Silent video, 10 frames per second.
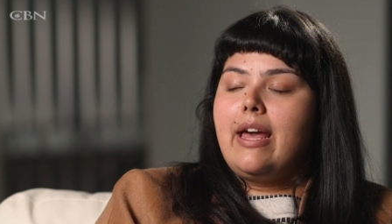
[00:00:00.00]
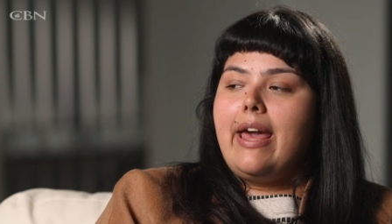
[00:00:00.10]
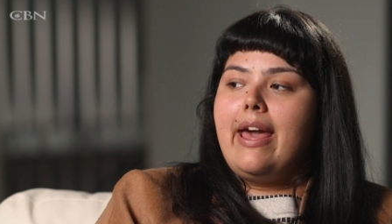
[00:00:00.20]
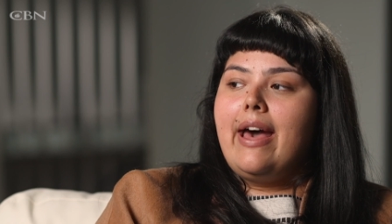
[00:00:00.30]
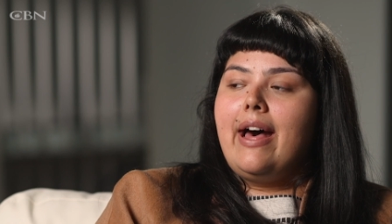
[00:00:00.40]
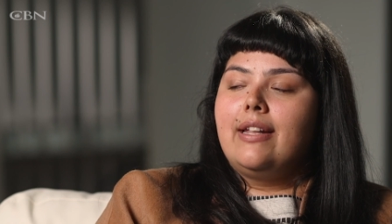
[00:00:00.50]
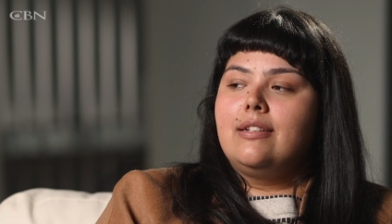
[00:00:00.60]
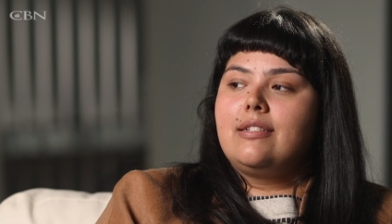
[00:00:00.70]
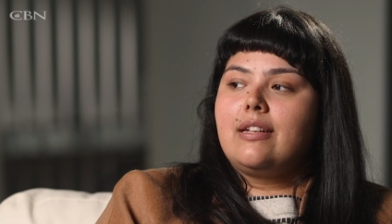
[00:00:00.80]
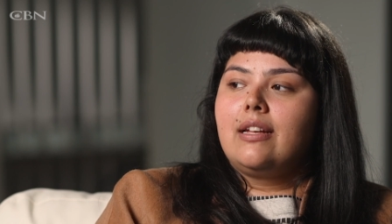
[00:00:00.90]

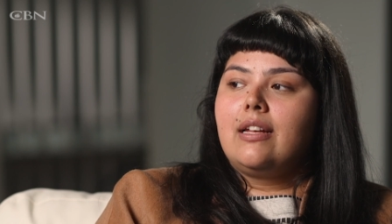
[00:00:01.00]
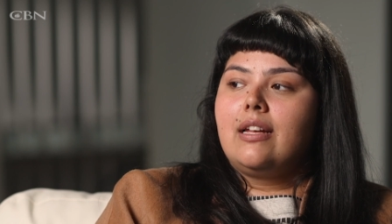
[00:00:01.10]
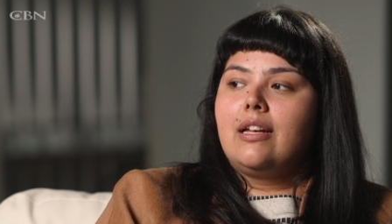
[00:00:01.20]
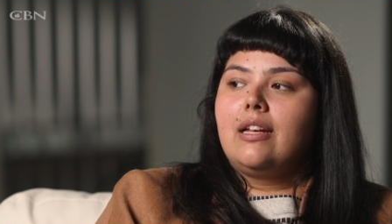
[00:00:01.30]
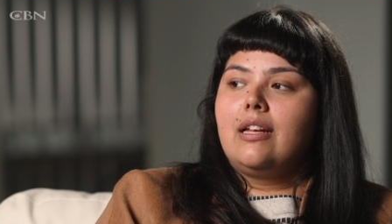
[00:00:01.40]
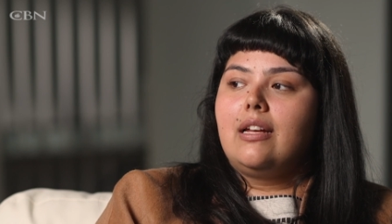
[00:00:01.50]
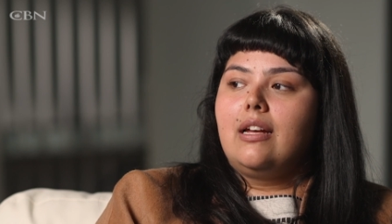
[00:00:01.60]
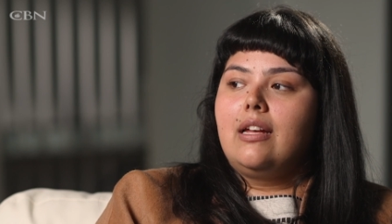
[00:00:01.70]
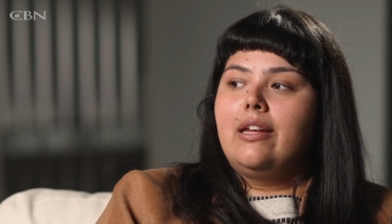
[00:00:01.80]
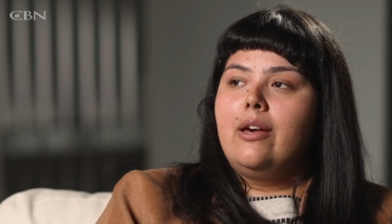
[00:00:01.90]
And
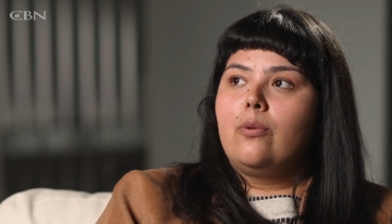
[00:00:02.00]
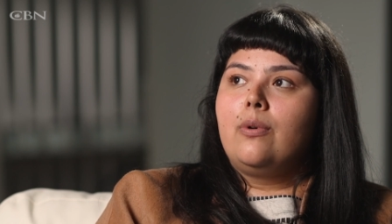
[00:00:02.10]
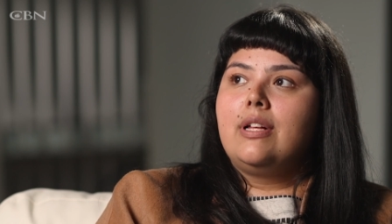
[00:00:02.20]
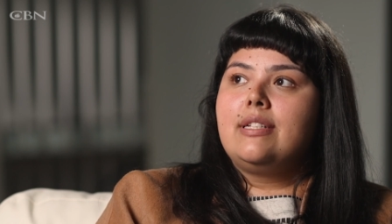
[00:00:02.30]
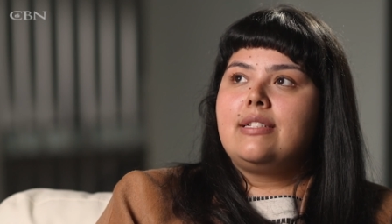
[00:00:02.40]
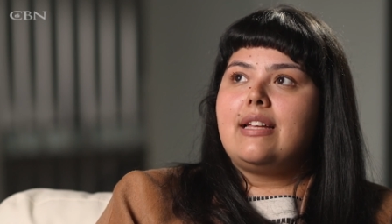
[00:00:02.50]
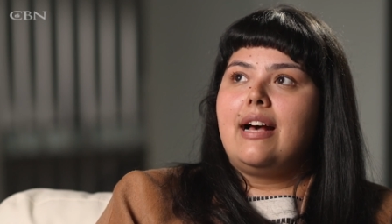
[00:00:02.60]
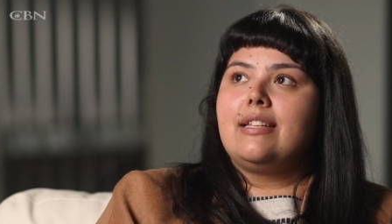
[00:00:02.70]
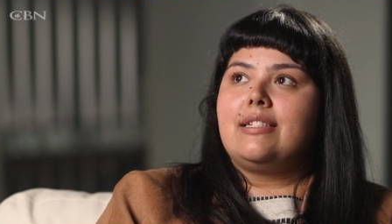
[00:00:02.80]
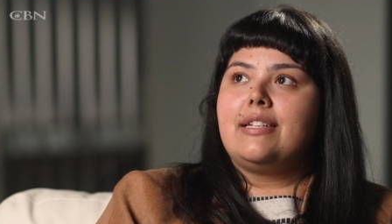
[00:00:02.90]
it was
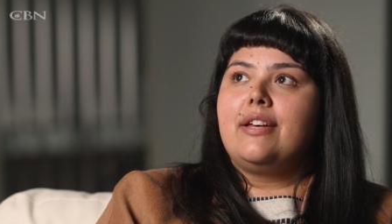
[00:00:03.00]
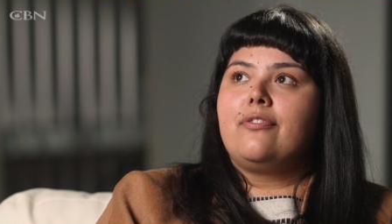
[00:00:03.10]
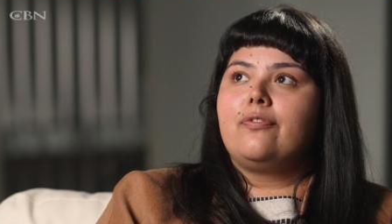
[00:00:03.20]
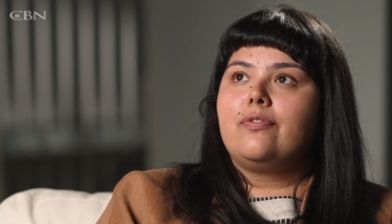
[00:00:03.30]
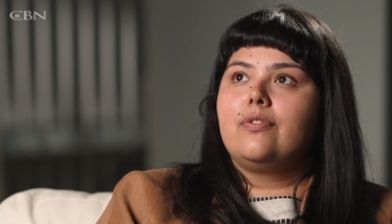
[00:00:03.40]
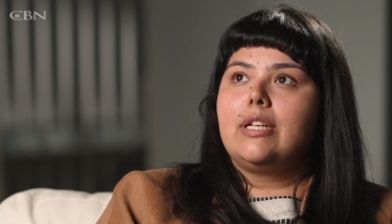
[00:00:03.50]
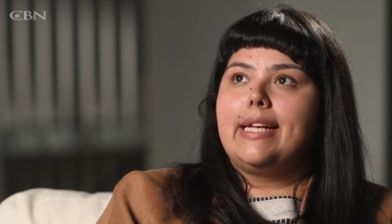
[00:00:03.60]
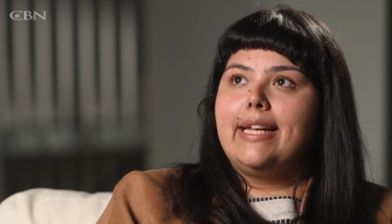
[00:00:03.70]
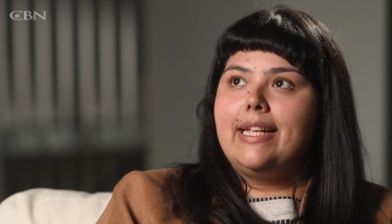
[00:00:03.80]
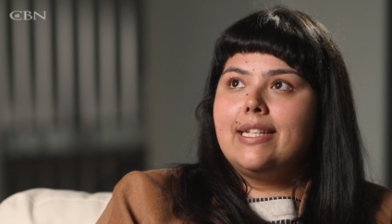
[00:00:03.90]
as if
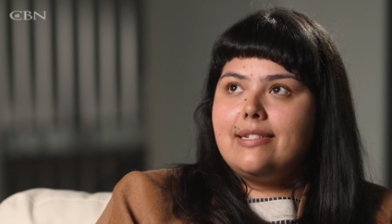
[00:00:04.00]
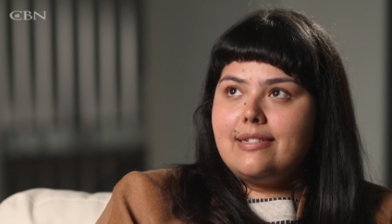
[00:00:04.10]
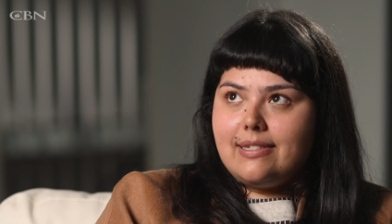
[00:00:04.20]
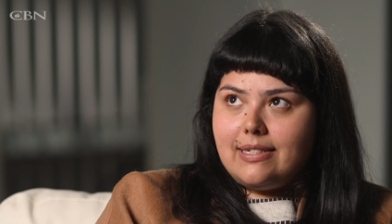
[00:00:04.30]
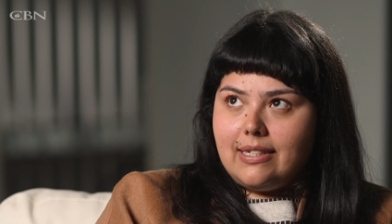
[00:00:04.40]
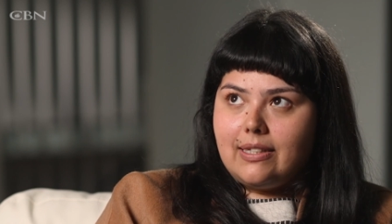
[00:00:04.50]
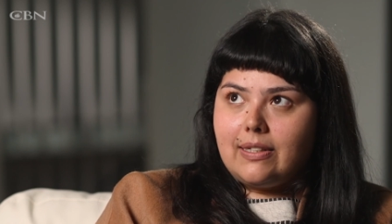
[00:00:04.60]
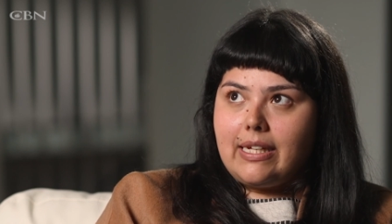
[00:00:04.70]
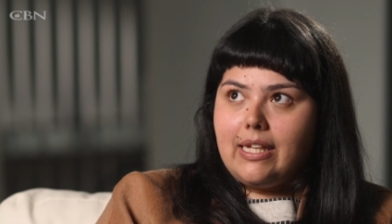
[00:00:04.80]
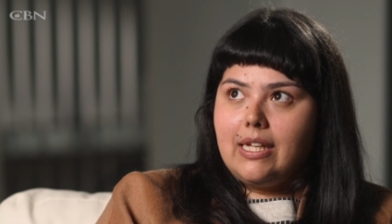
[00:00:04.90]

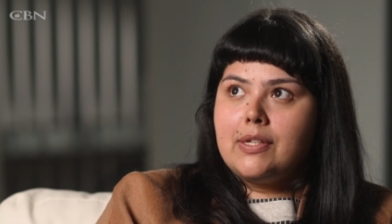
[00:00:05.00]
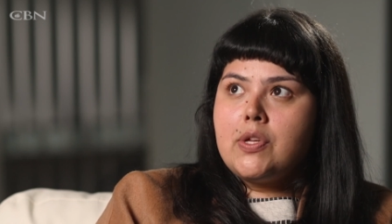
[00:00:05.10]
instantly